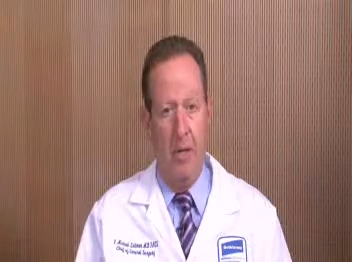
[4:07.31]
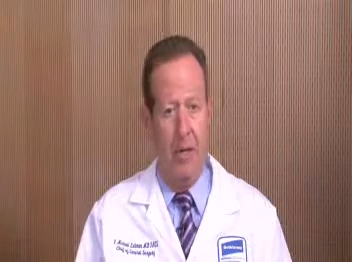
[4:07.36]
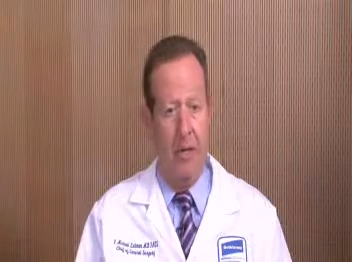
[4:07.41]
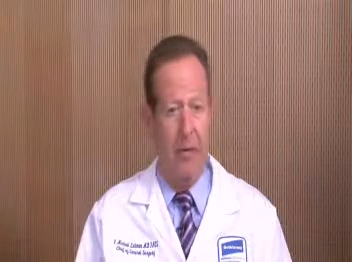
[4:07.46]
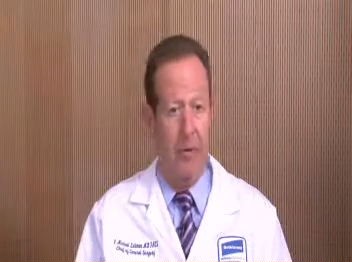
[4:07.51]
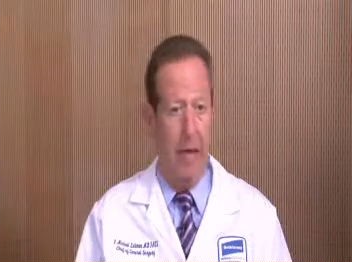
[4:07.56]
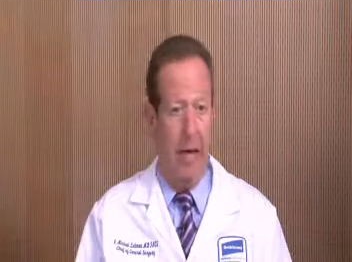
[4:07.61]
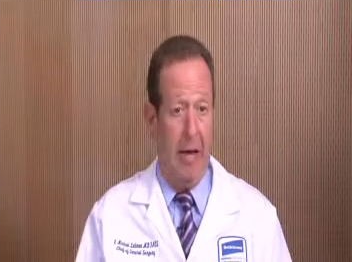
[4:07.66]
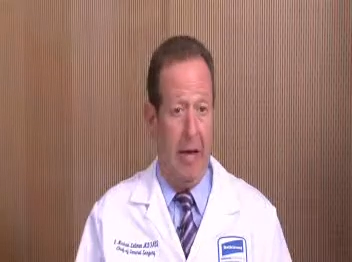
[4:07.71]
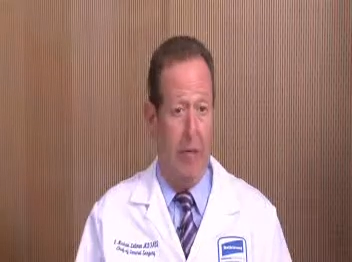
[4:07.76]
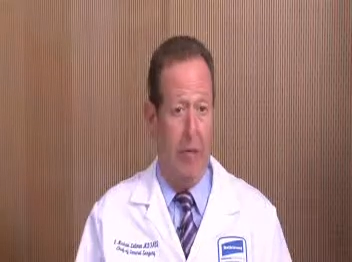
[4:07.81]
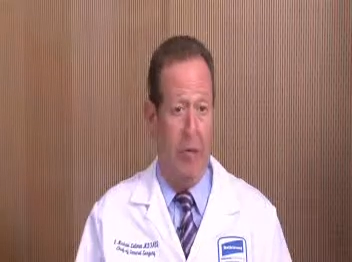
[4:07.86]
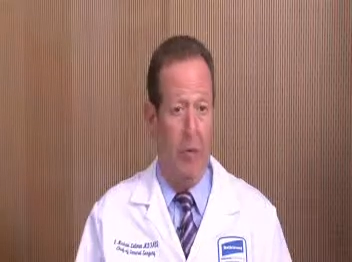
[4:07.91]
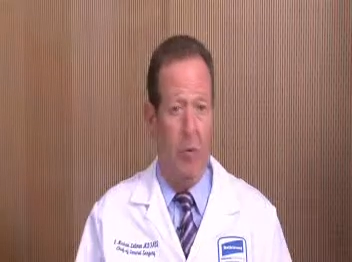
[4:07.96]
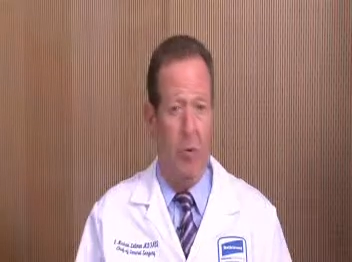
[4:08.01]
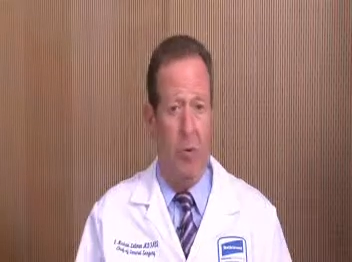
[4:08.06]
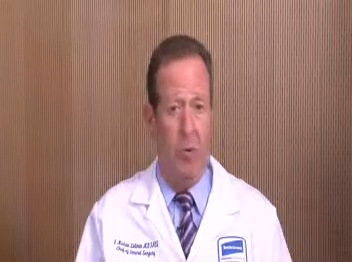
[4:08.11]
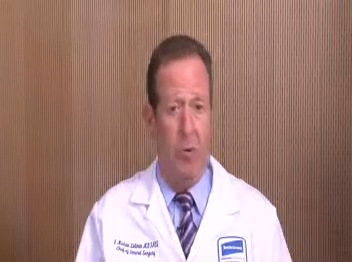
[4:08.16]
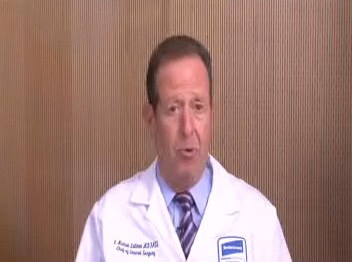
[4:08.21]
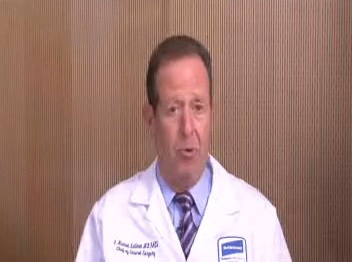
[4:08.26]
either Advil
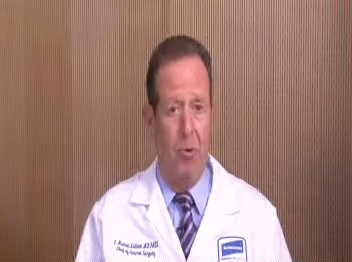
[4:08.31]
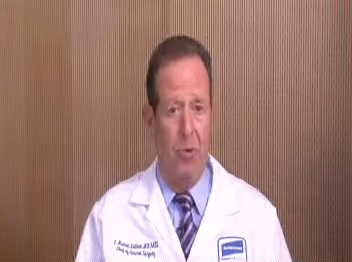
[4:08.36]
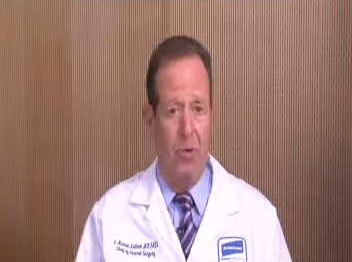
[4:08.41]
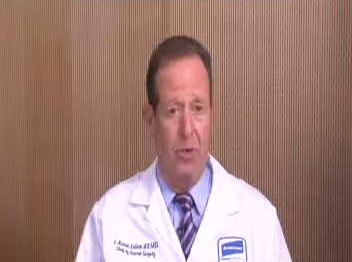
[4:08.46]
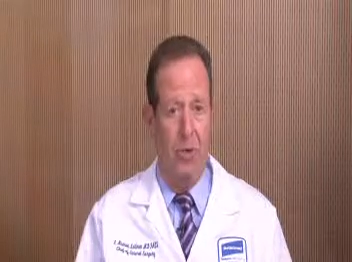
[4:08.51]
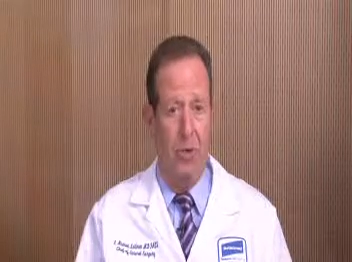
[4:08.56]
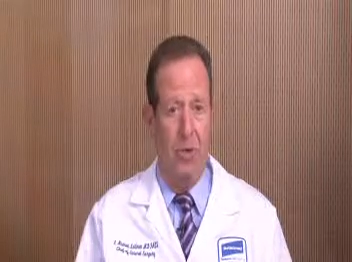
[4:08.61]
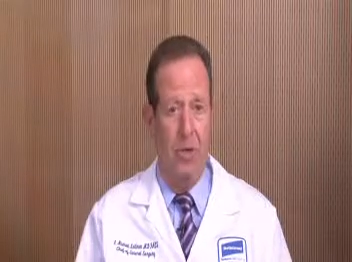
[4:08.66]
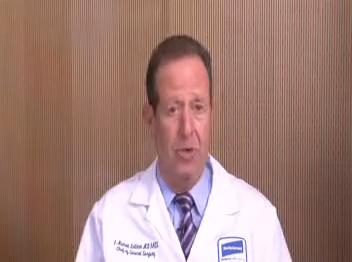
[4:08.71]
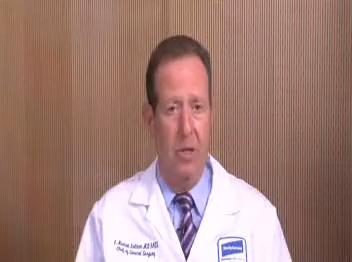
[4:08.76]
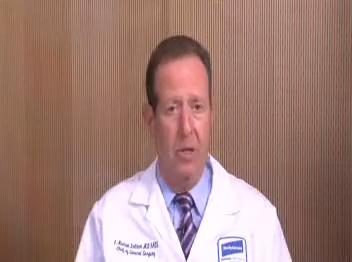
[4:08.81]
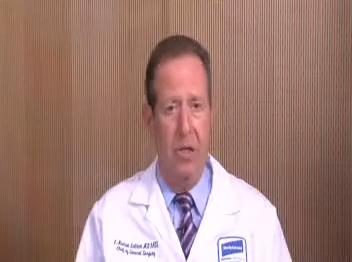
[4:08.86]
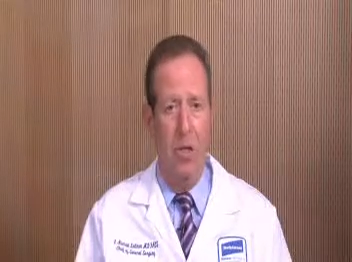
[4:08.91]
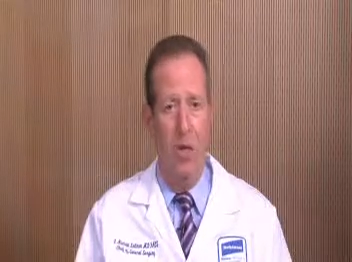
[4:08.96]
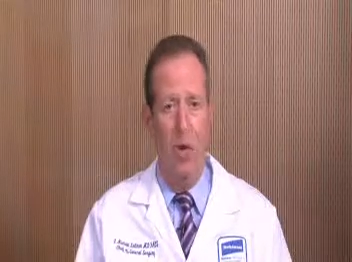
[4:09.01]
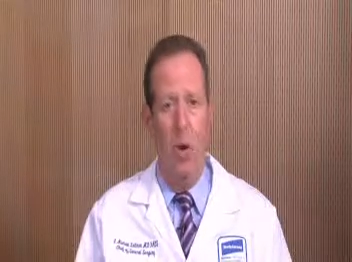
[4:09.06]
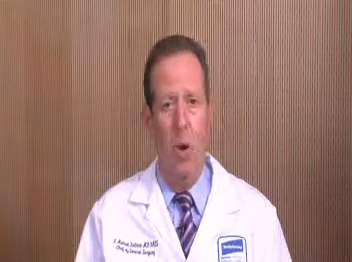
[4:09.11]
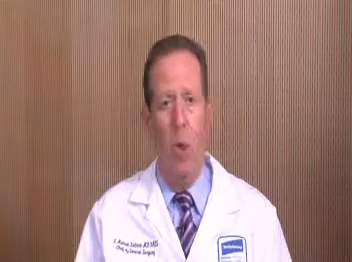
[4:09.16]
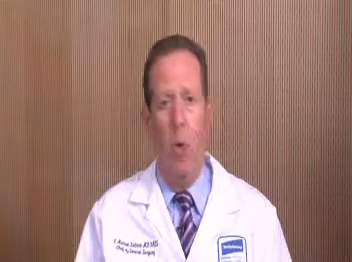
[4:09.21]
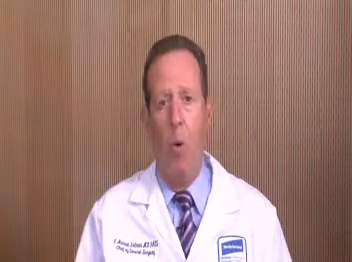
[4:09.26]
or Motrin,
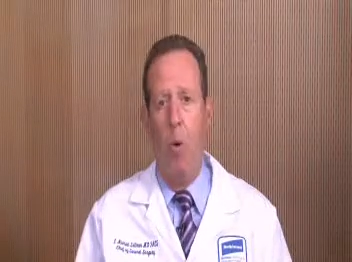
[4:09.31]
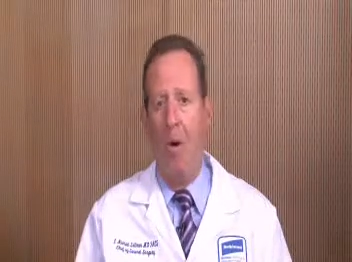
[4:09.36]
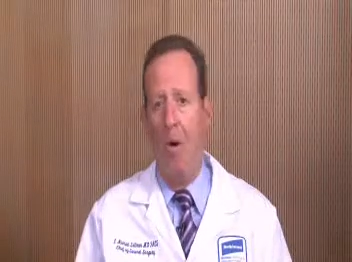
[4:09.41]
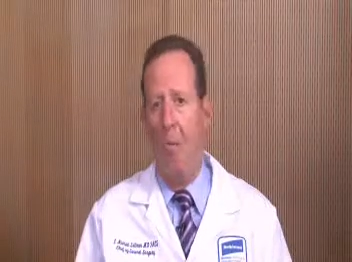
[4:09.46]
or